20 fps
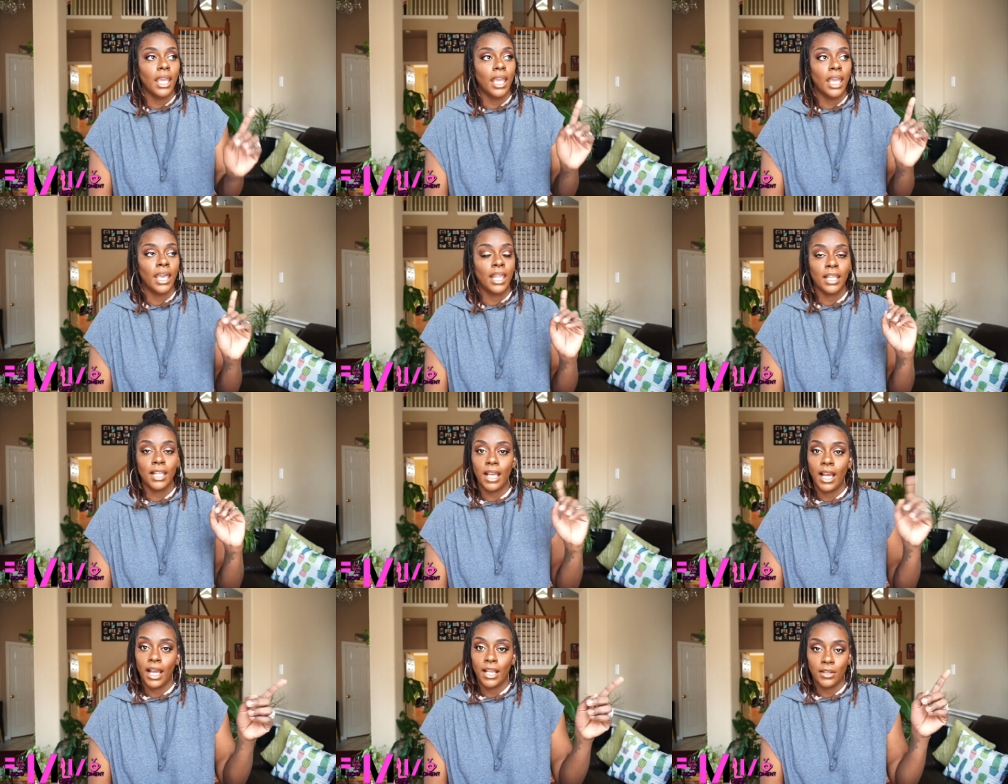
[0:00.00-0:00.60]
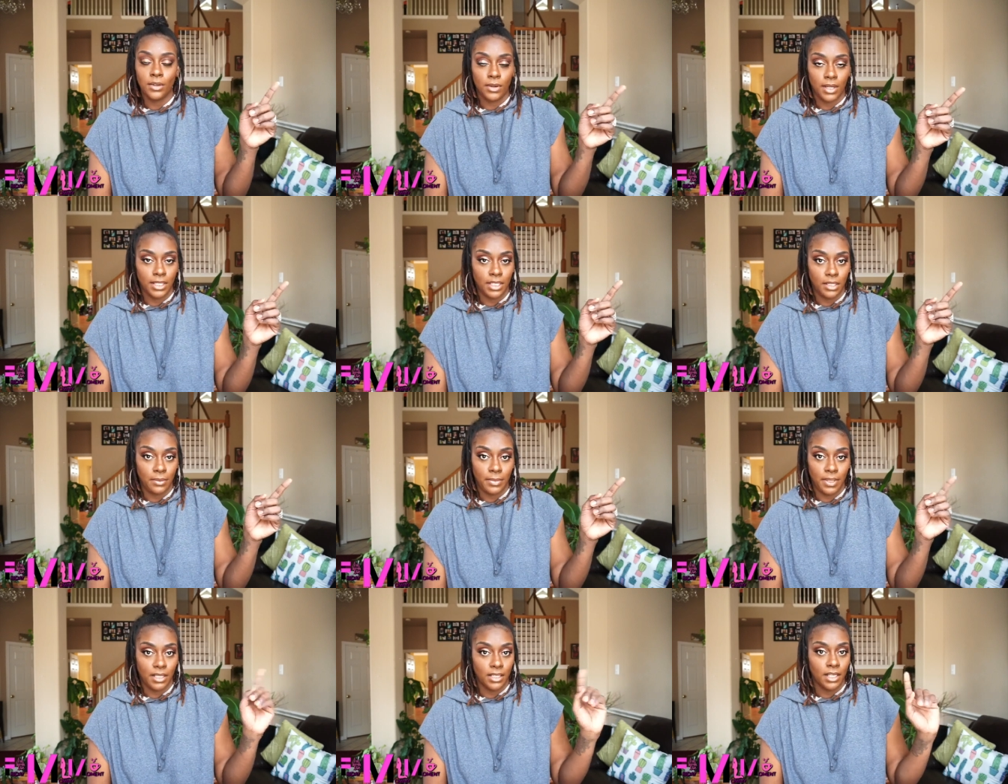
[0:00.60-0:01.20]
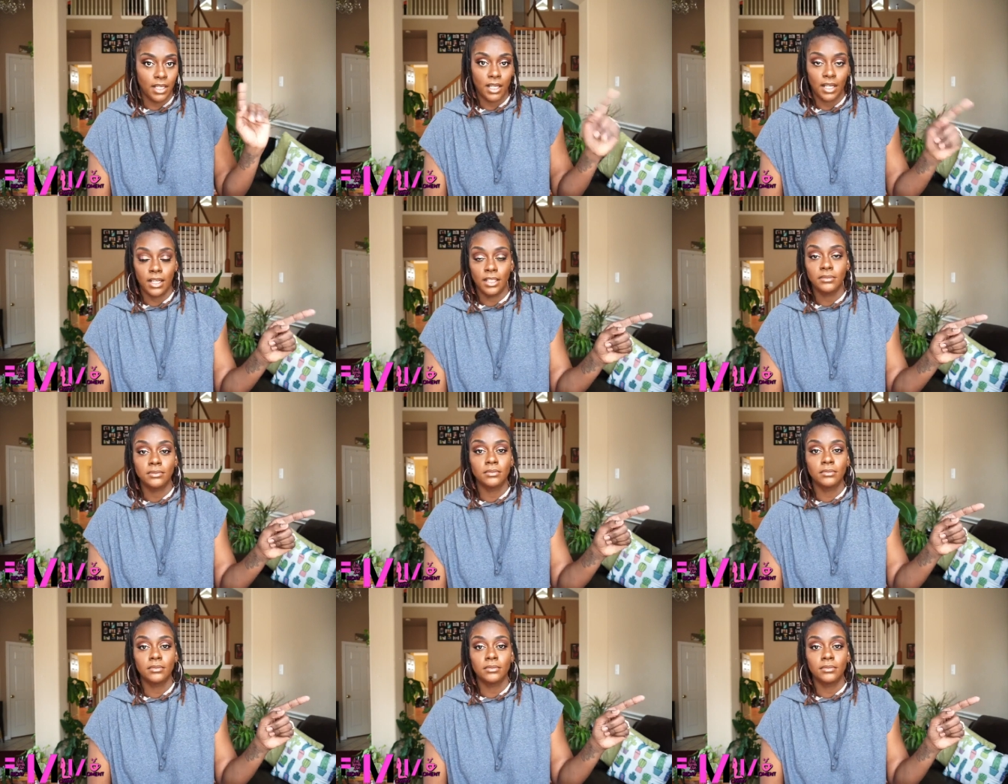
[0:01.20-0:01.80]
And God know I need a man of God.
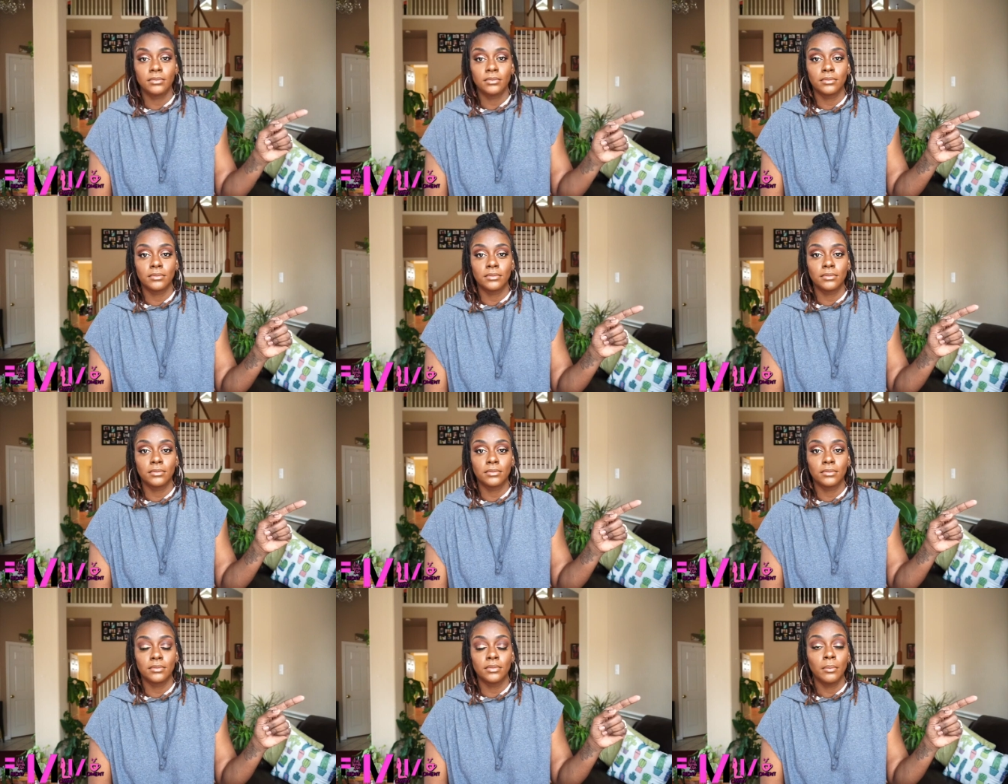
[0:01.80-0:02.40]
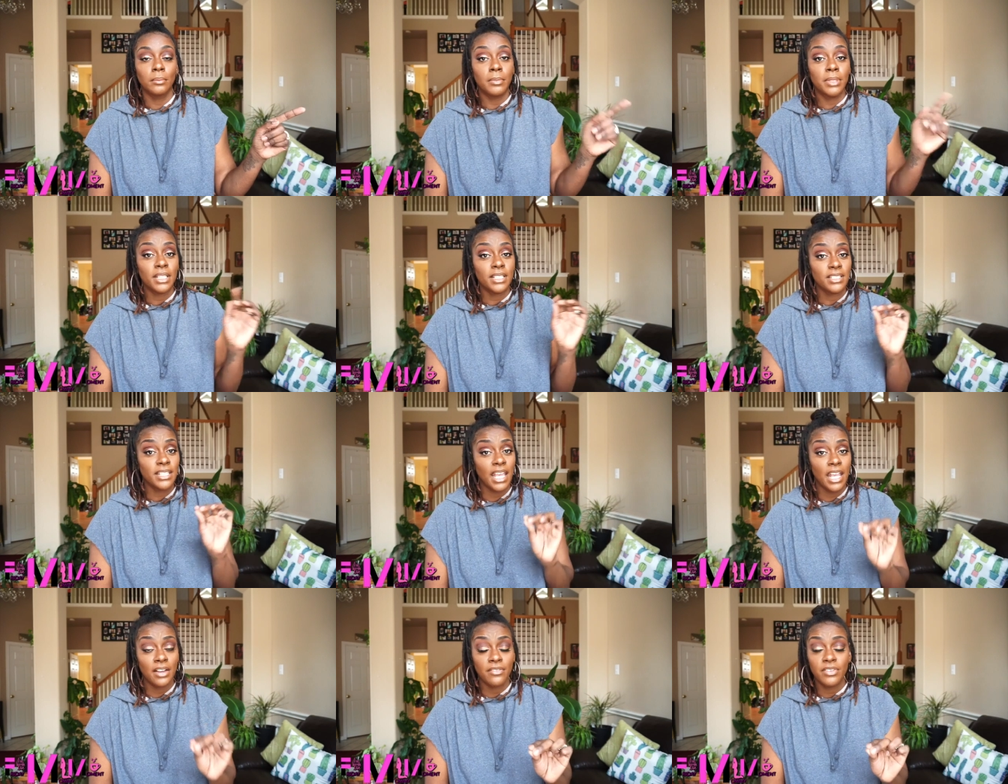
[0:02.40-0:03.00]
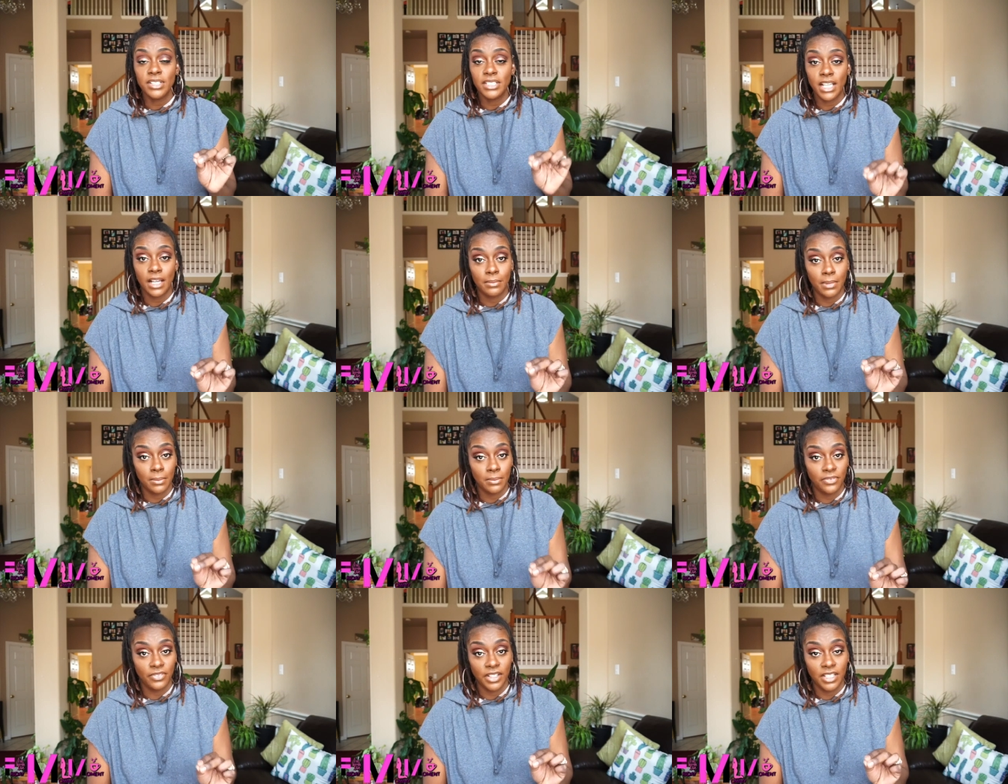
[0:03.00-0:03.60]
Because every time
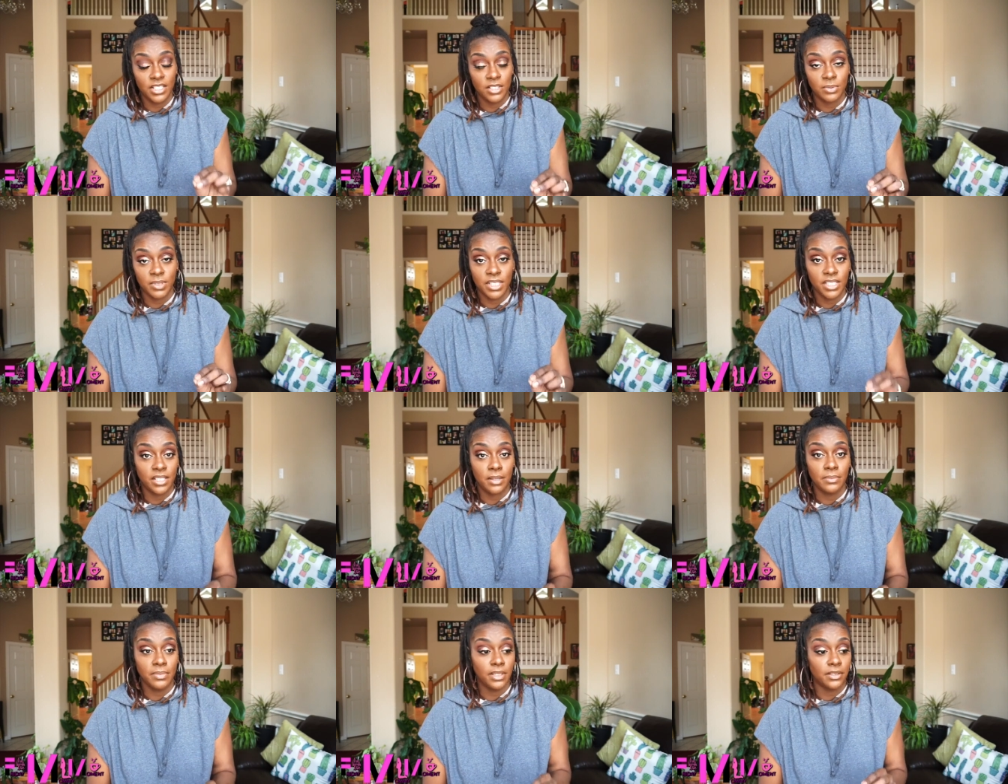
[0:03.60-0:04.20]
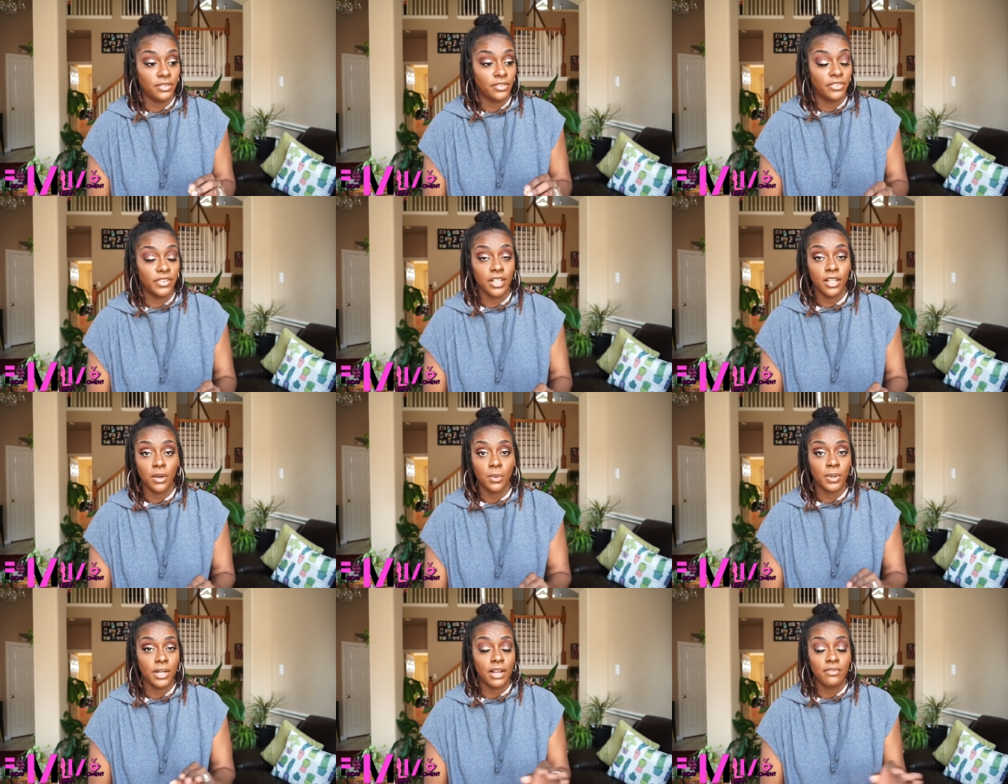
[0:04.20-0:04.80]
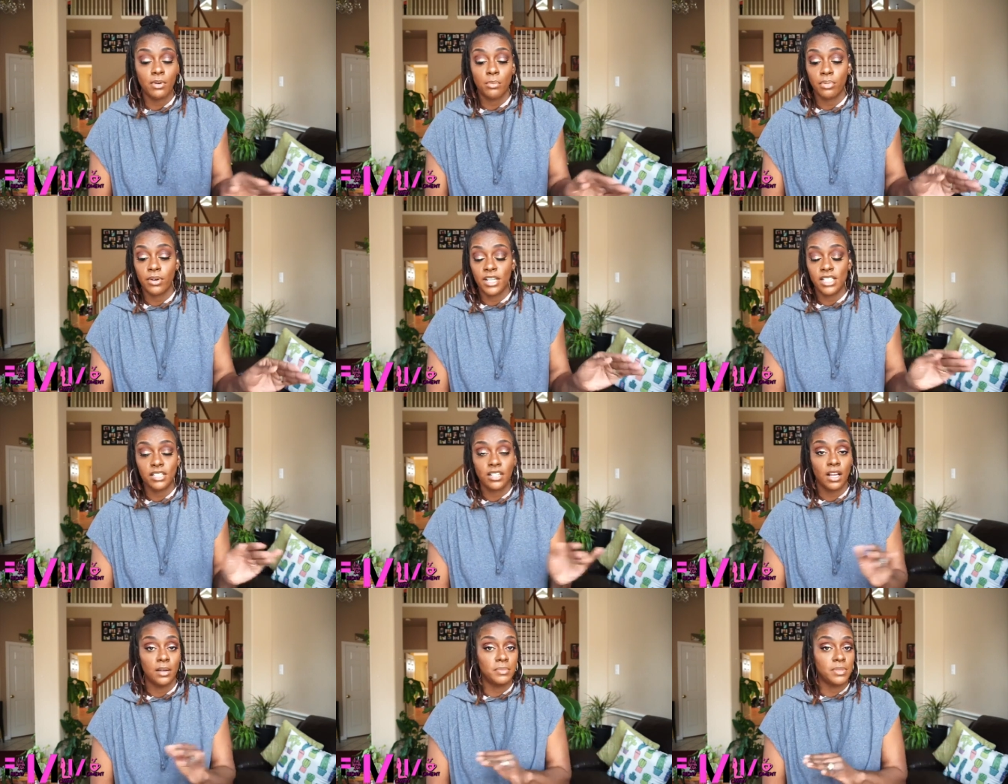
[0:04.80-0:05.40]
I'm faced with something, fear, whatever brain
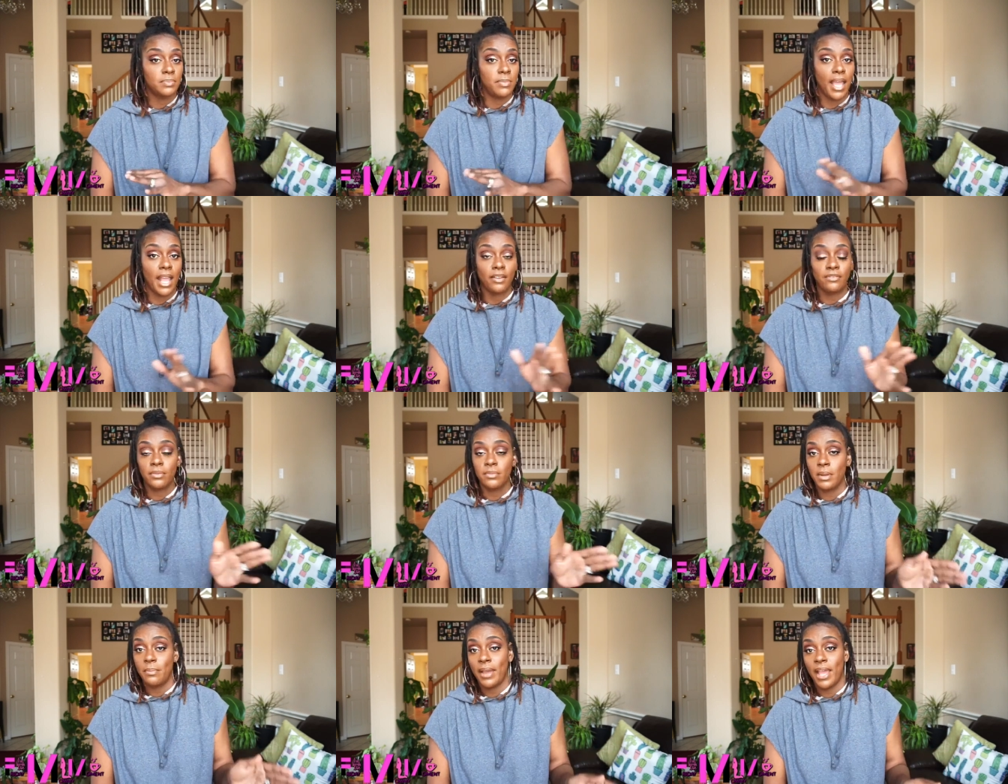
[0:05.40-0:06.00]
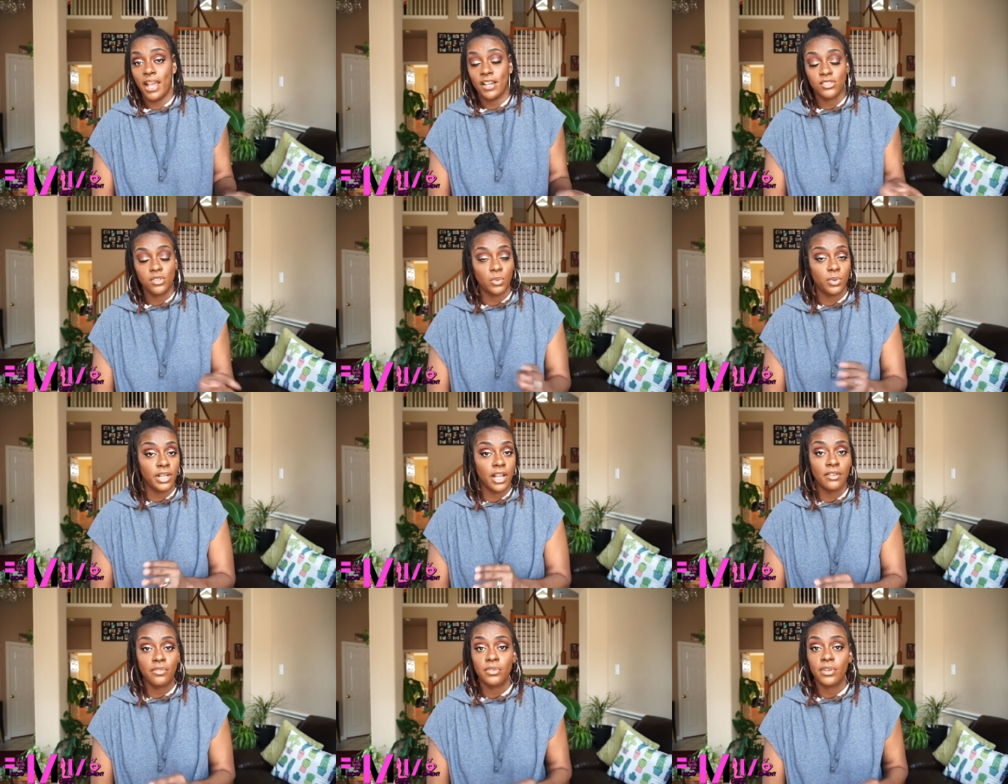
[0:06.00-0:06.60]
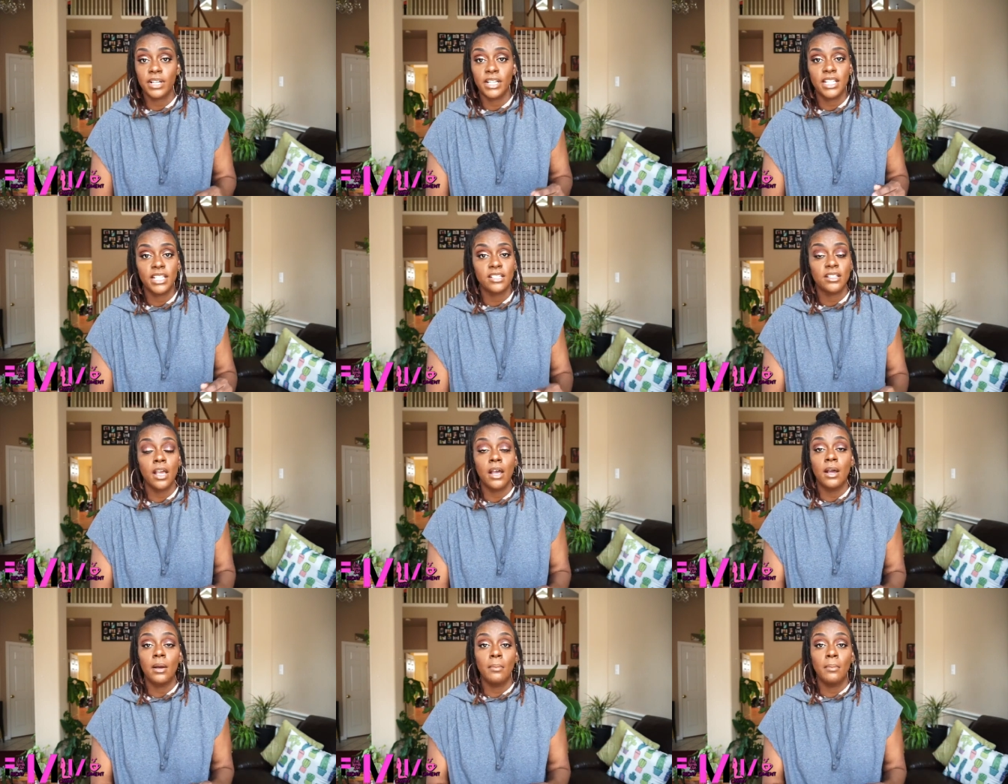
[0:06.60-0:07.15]
comes back from the past or whatever it is,